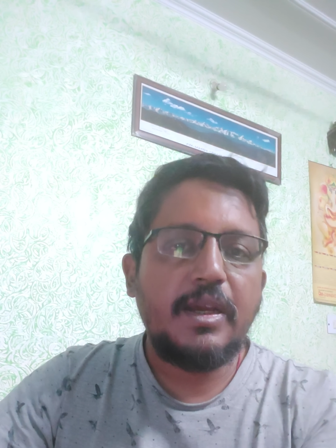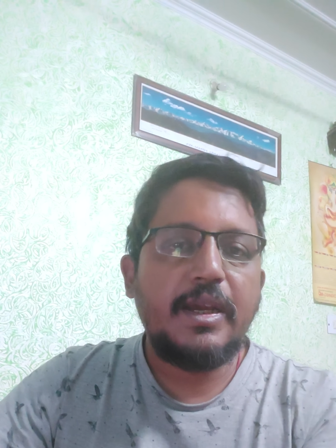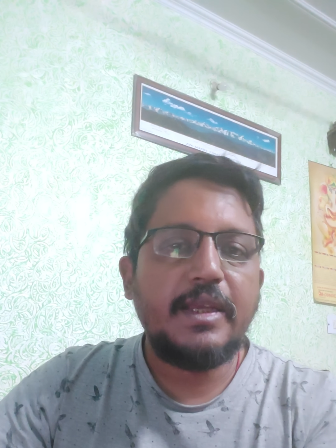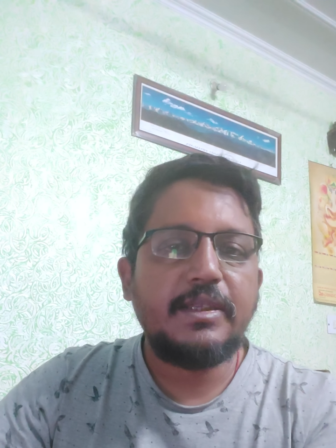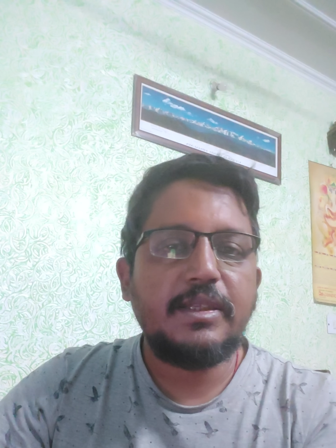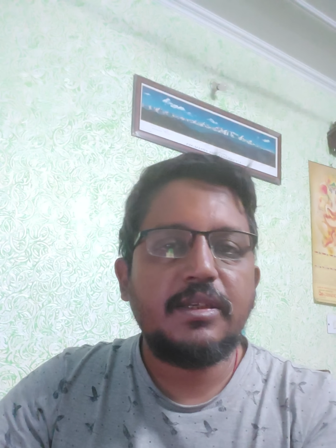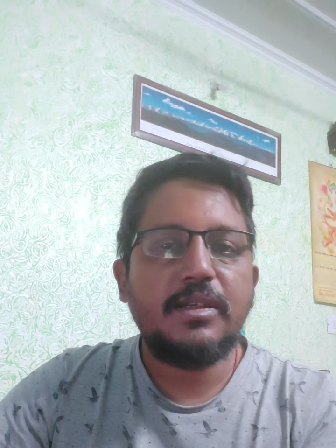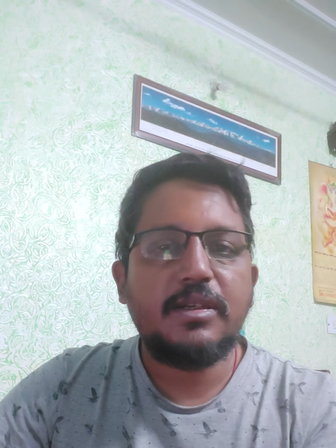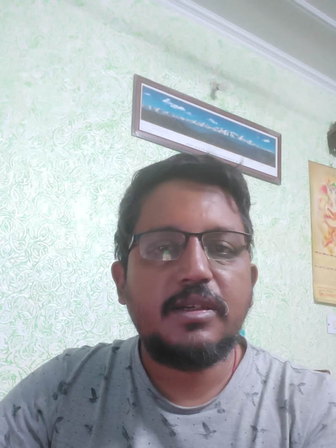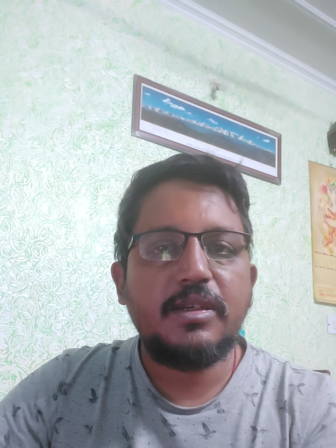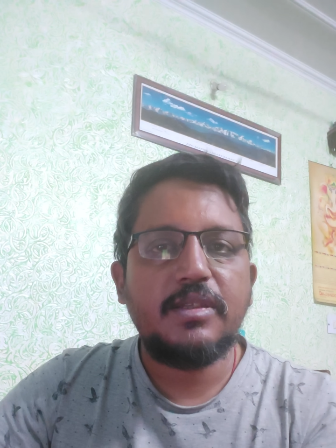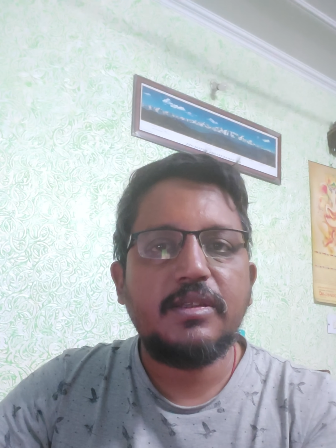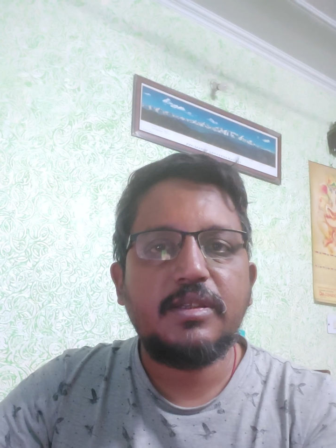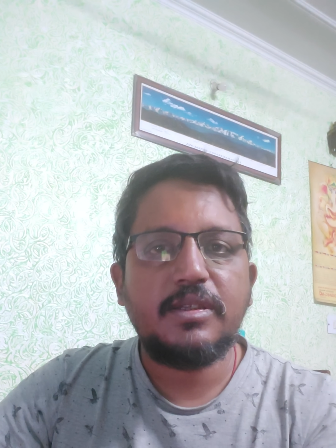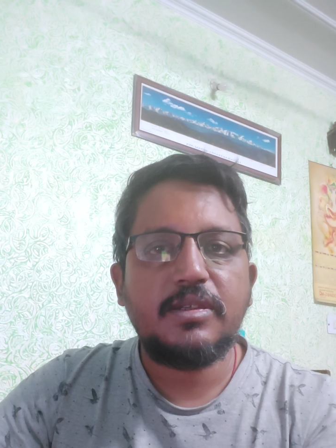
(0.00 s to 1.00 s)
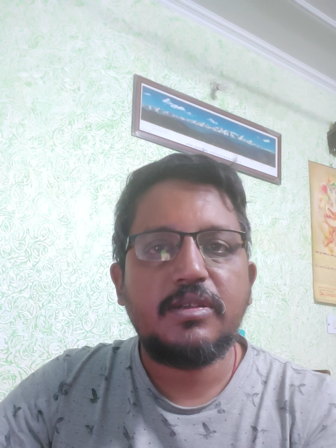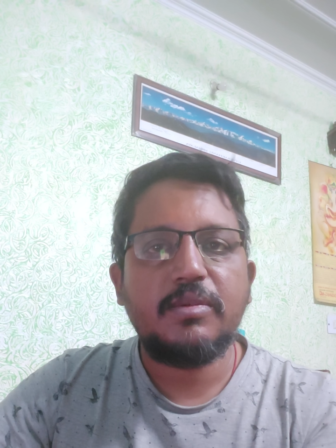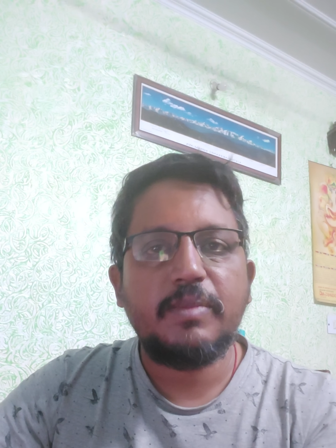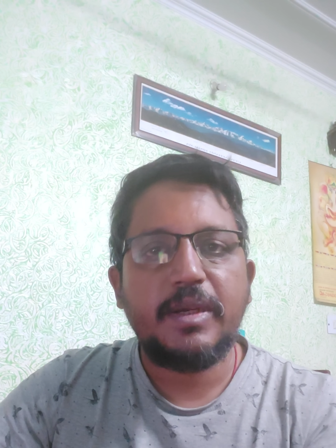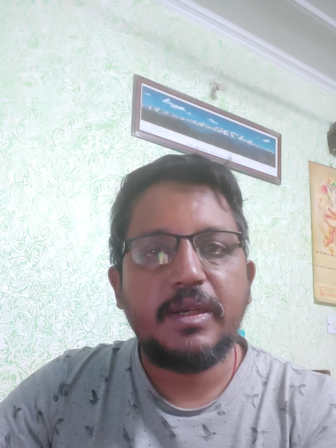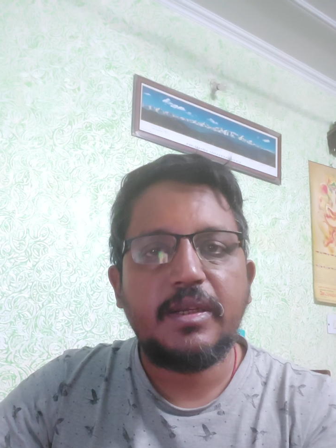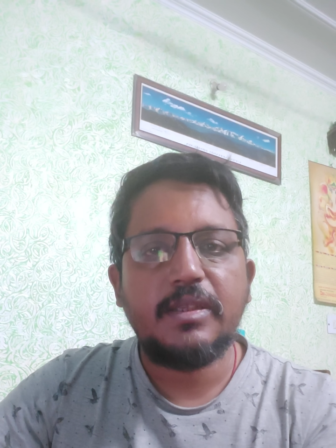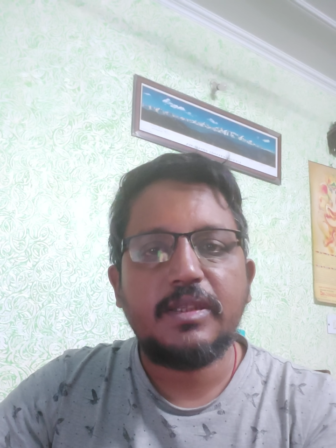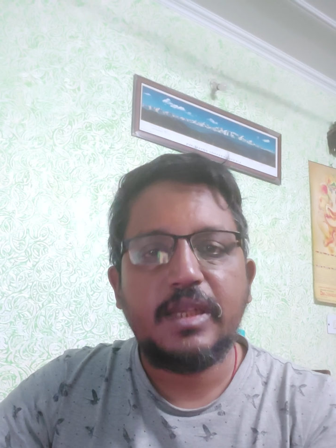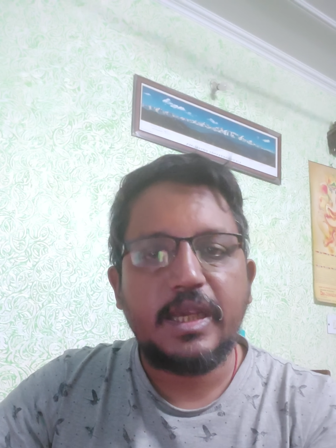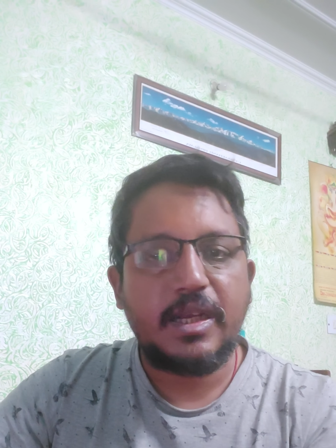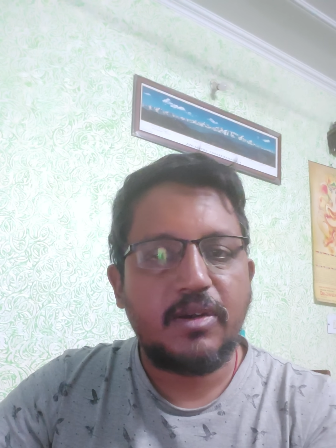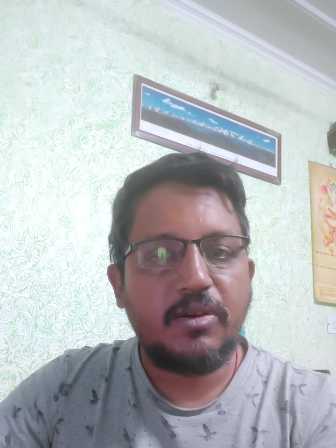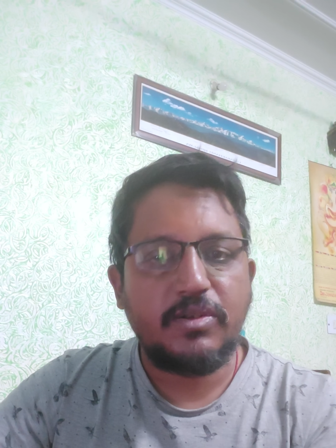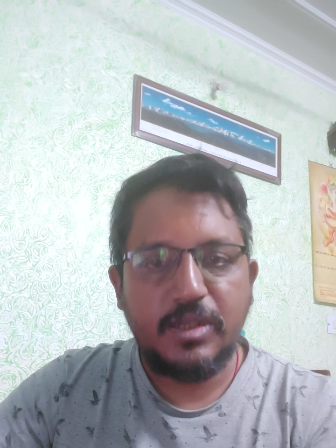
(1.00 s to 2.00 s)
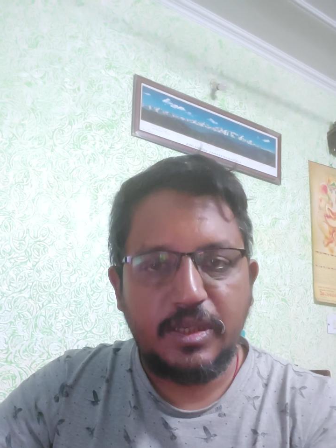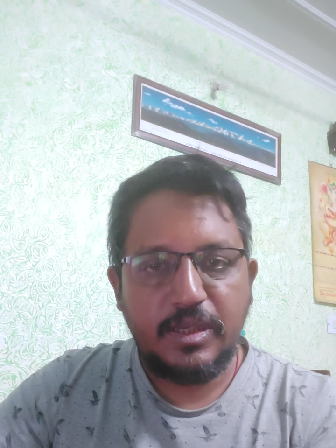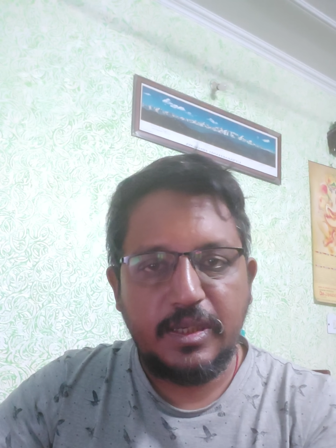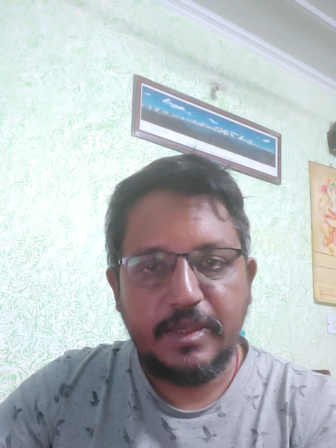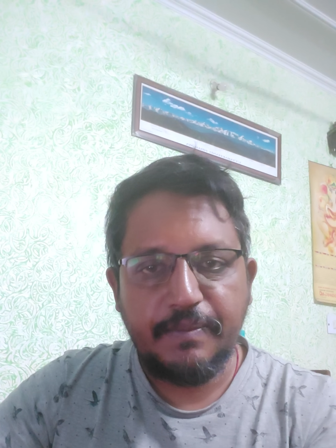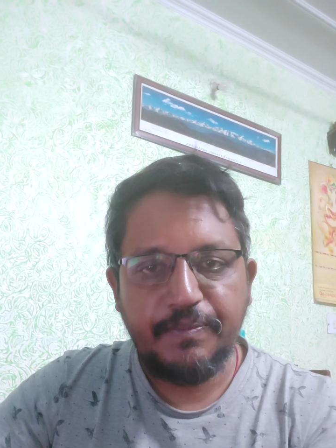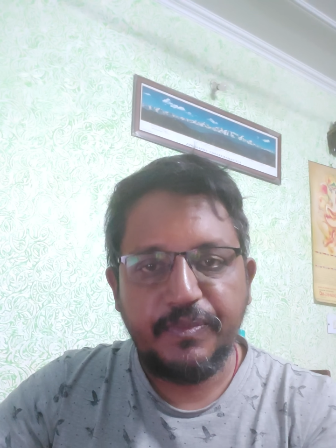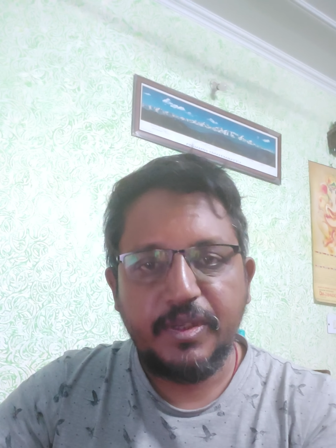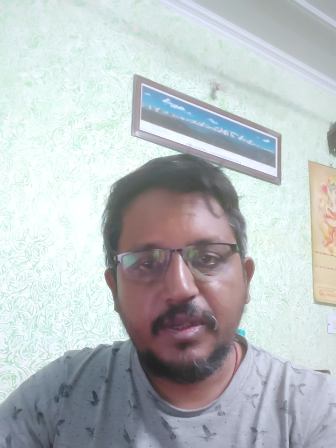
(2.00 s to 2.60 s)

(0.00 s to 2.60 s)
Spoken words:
has increased tremendously across India.